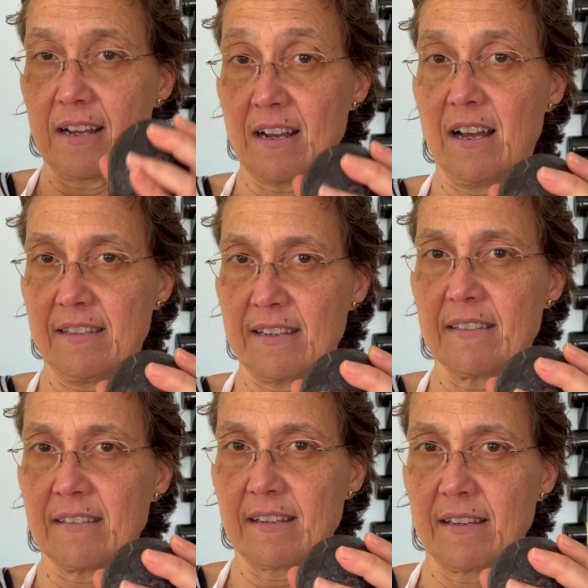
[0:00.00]

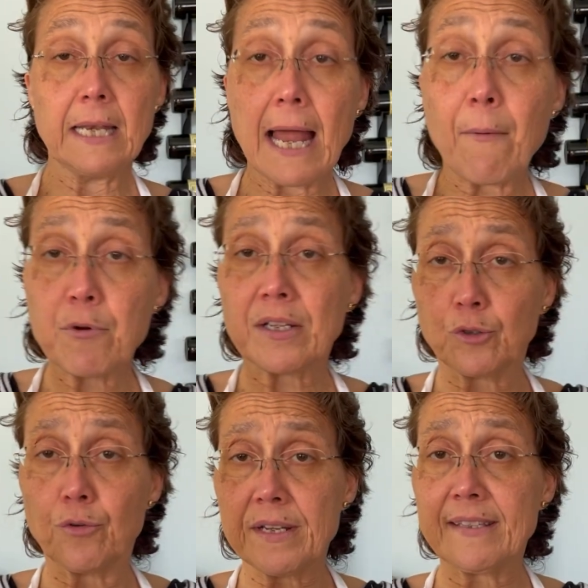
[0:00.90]
content.
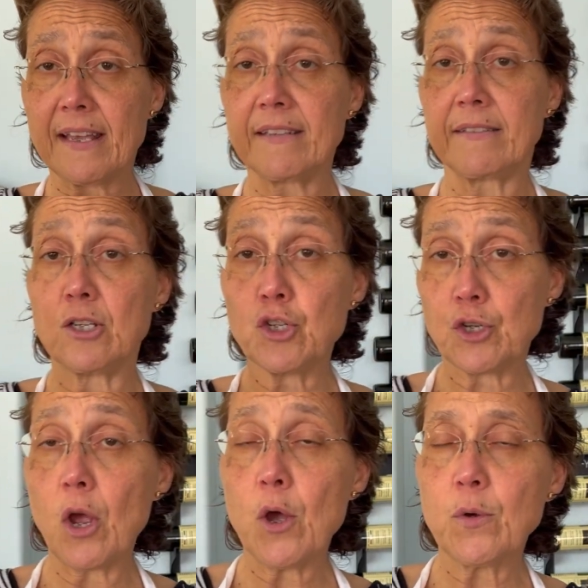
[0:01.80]
Laboratory testing
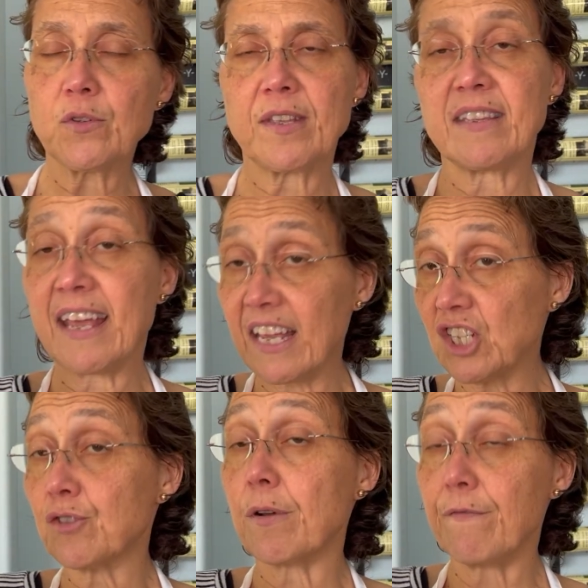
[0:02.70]
shows that
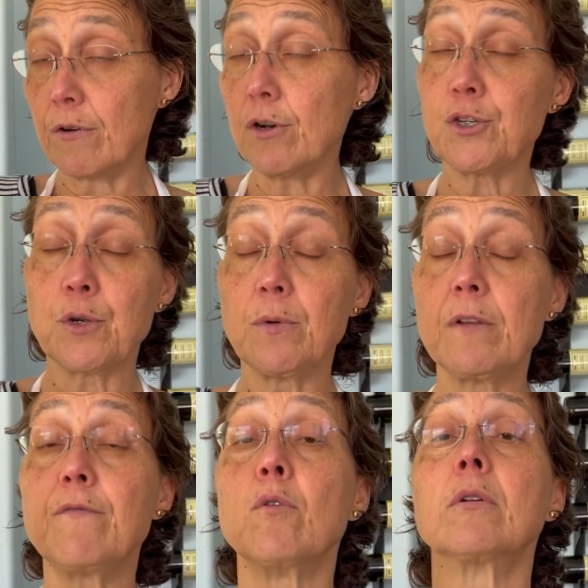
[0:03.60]
extra virgin
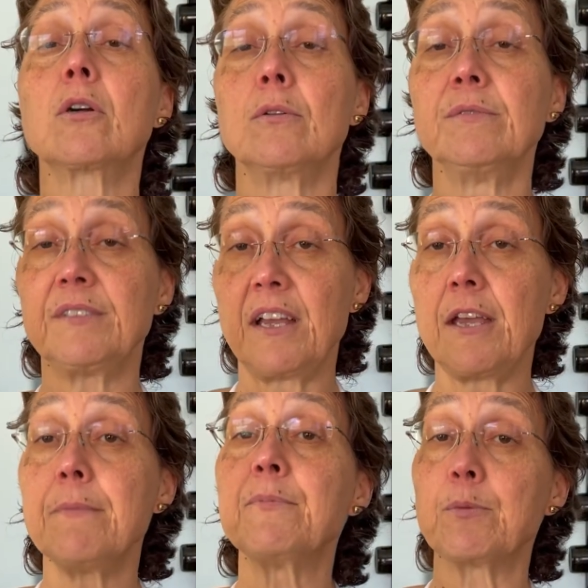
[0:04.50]
olive oil
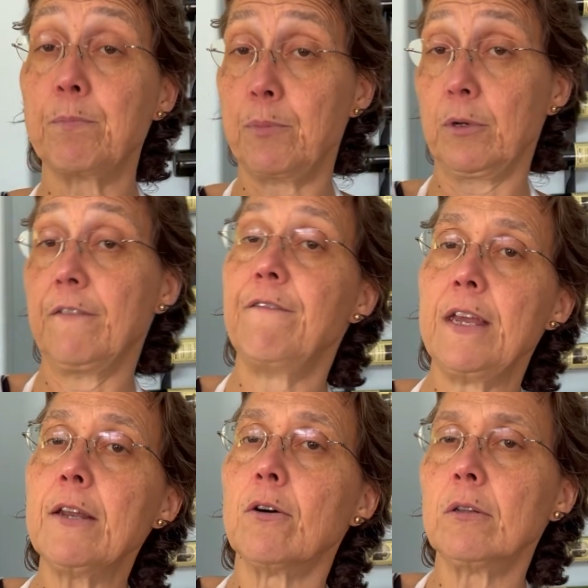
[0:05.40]
contains
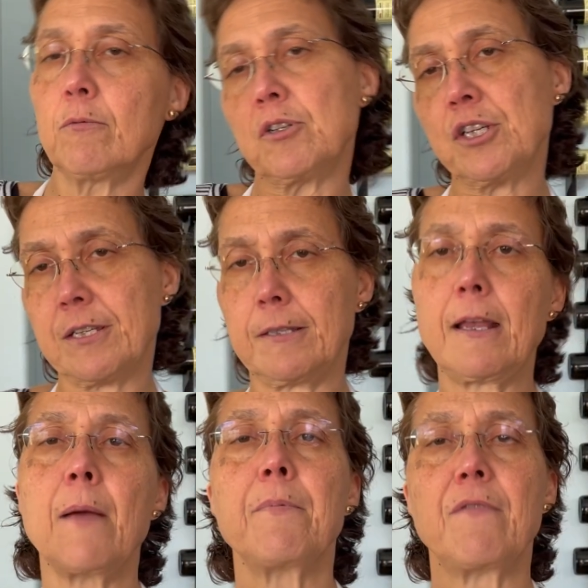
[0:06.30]
polyphenol, which is a
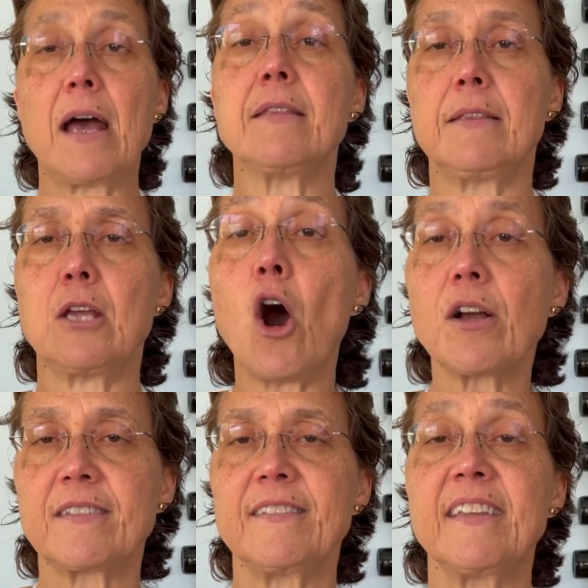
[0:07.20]
type of
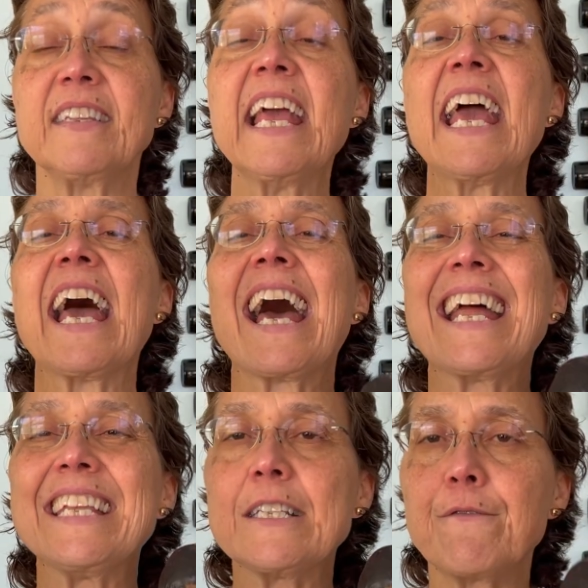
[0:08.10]
antioxidant,
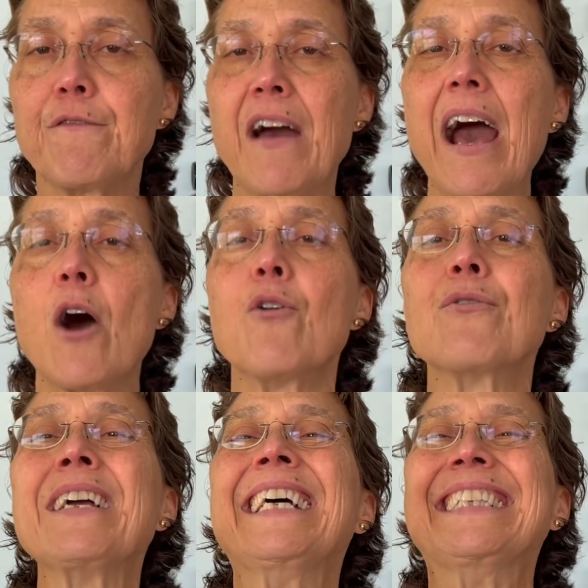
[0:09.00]
and is
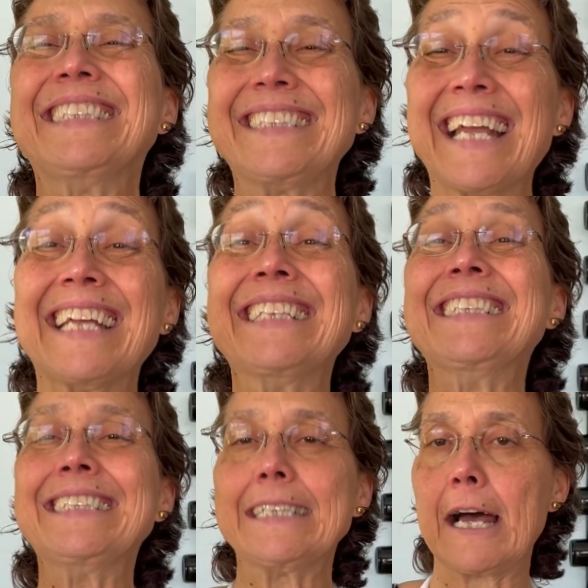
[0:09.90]
found
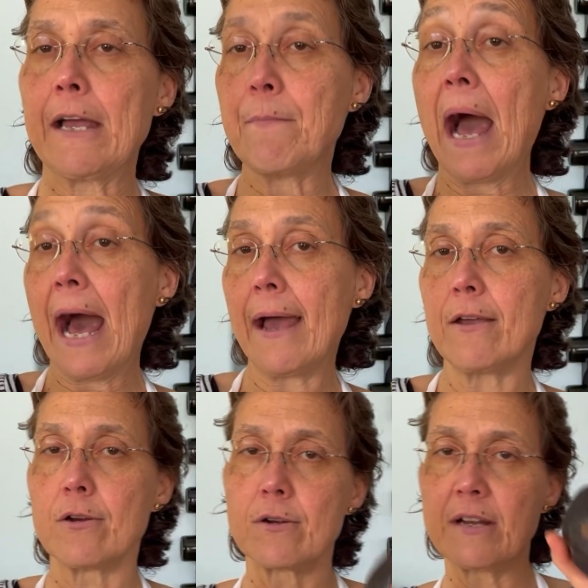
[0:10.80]
10 times
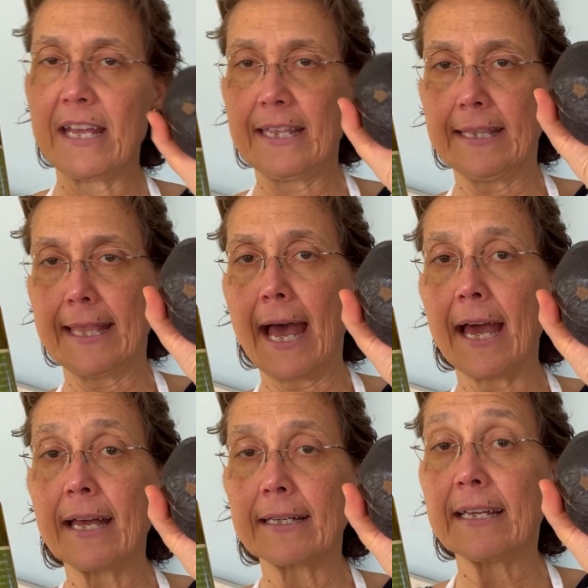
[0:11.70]
higher
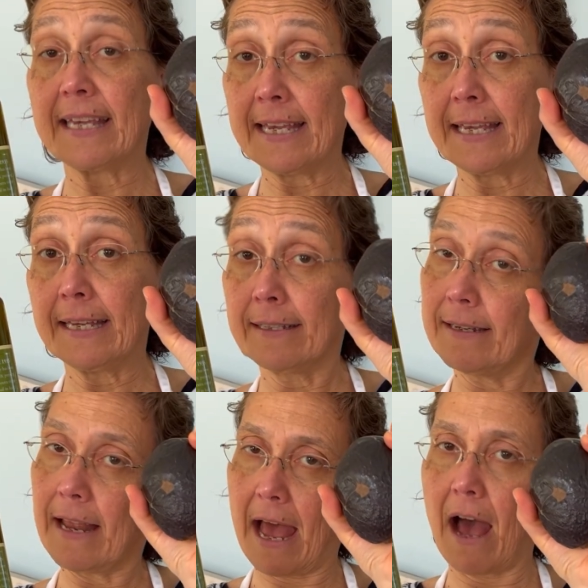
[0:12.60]
than in
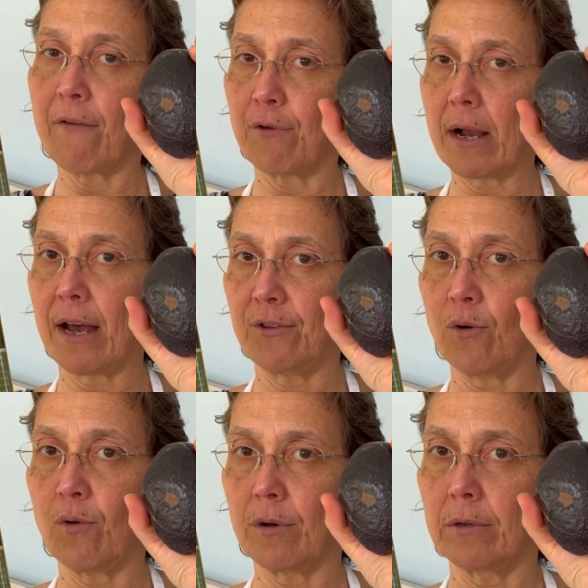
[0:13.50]
avocado
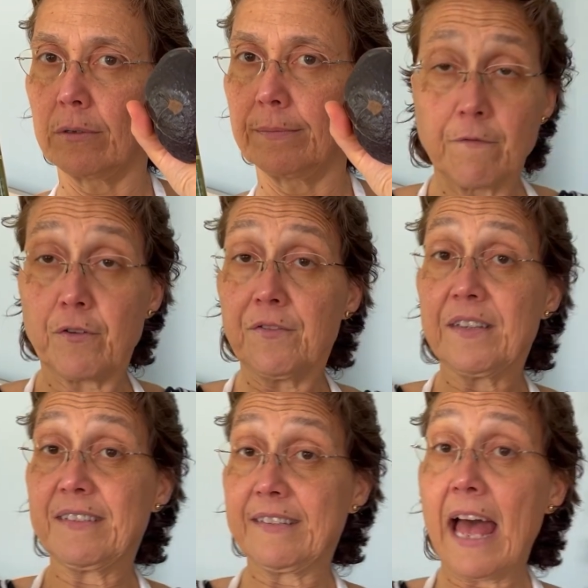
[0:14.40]
oil. From
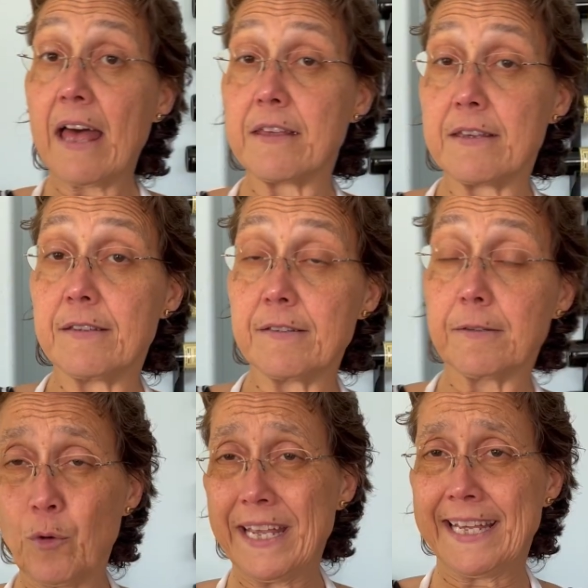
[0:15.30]
the studies,
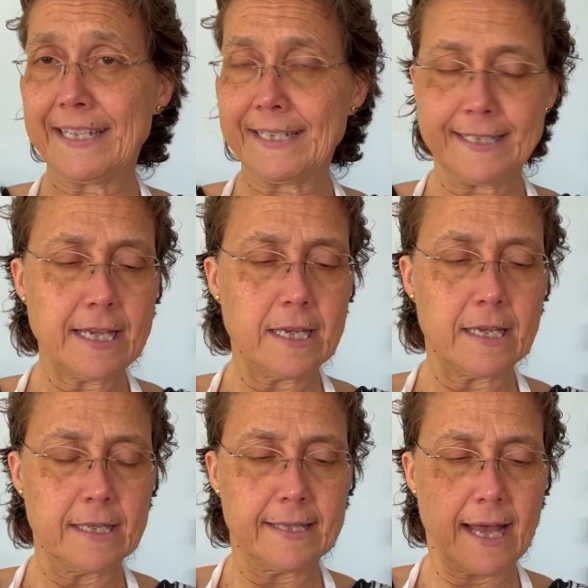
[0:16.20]
we can
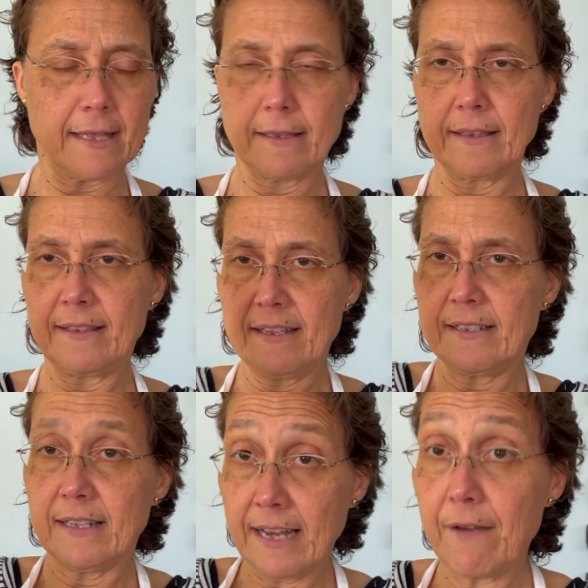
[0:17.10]
see that
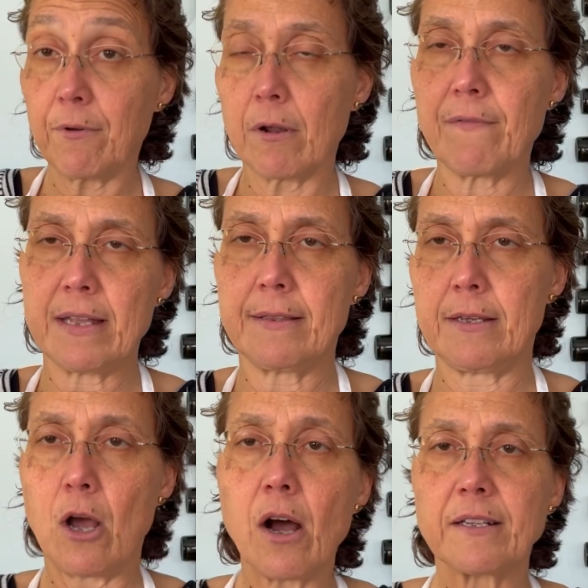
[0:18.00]
this level of
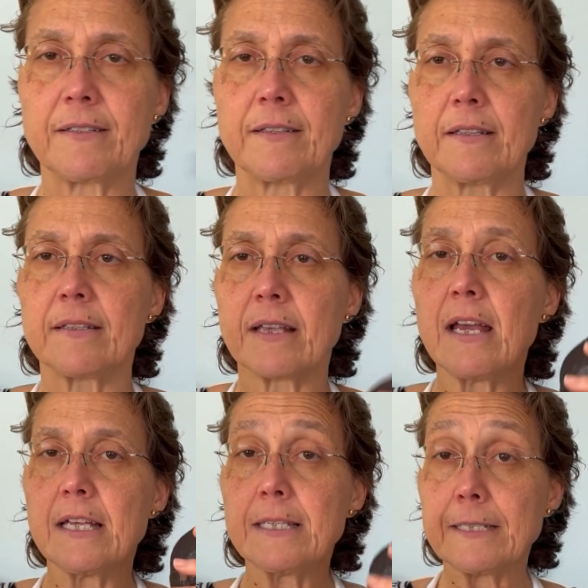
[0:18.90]
antioxidants
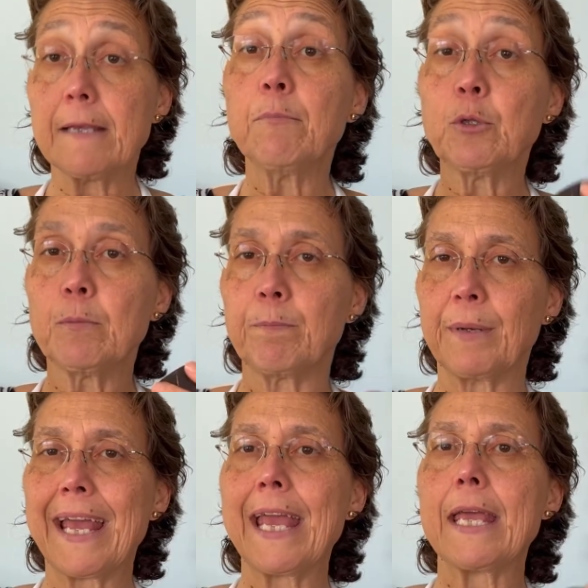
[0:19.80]
seem to
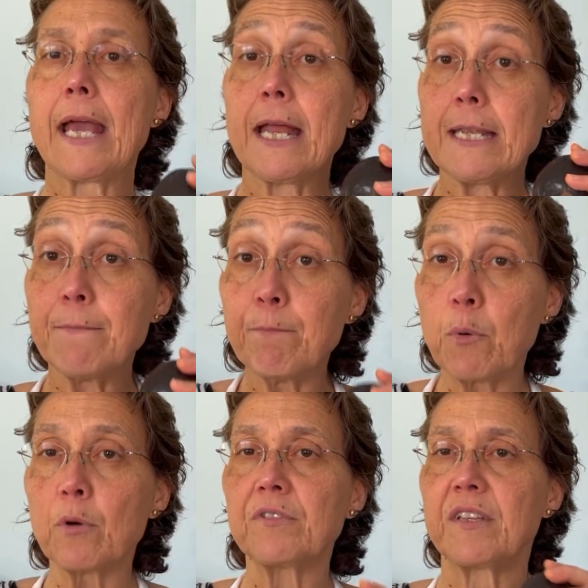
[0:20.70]
play an
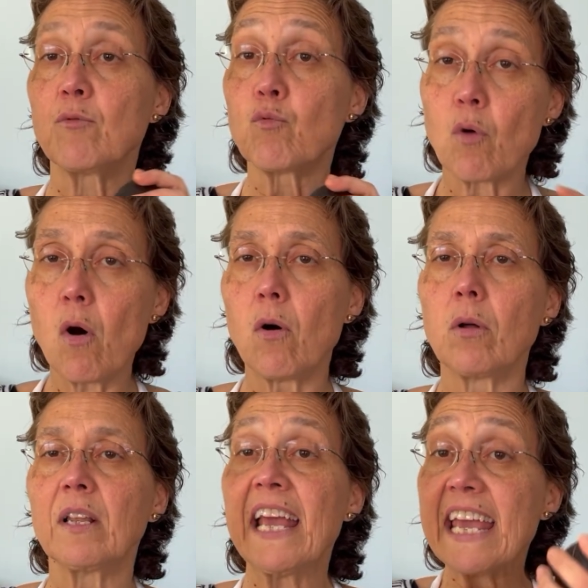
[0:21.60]
important
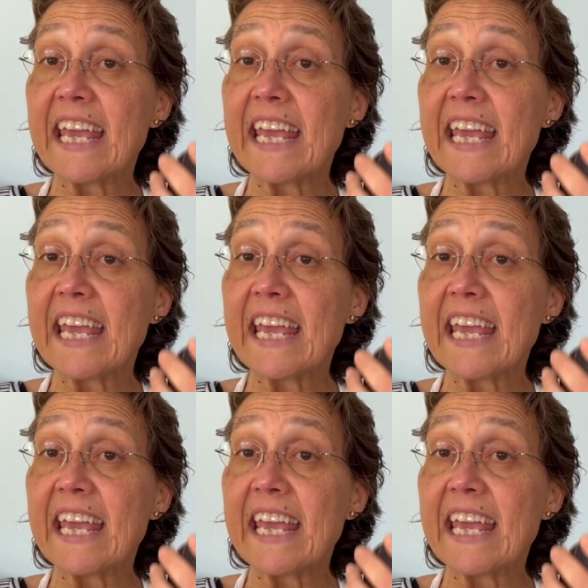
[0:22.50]
role